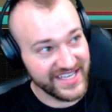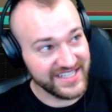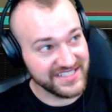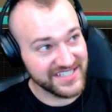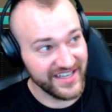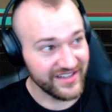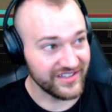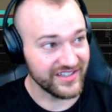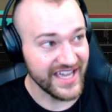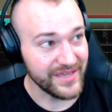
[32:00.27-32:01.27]

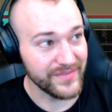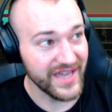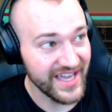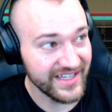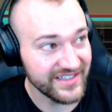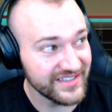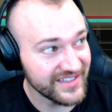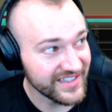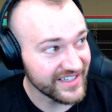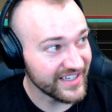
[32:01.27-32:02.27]
Intel, AMAT,
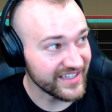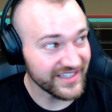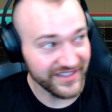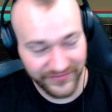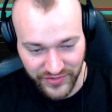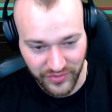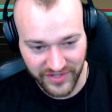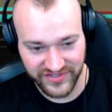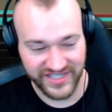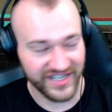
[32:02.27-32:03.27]
a few
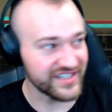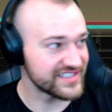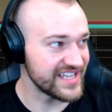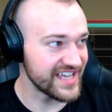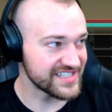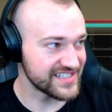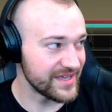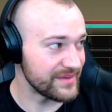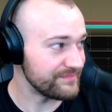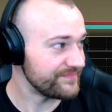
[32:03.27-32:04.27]
others there,
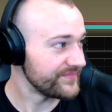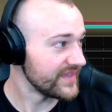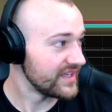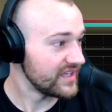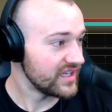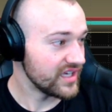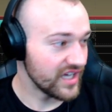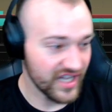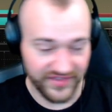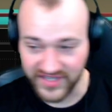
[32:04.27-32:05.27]
TSM.
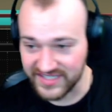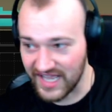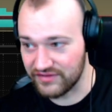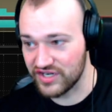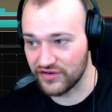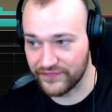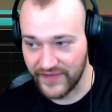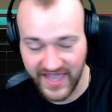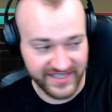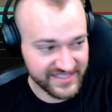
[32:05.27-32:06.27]
And then down here are
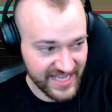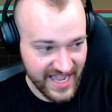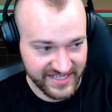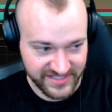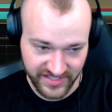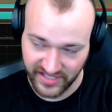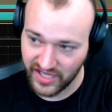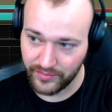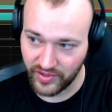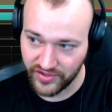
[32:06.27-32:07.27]
FANG stocks and then a
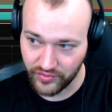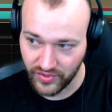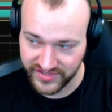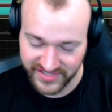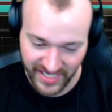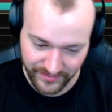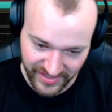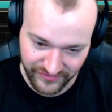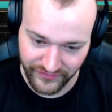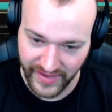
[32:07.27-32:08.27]
couple other ones that I'm
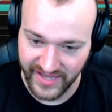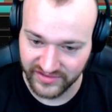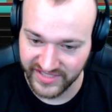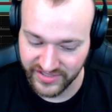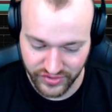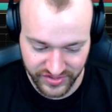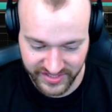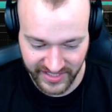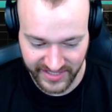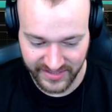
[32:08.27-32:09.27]
like vaguely
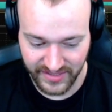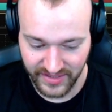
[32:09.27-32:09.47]
interested in.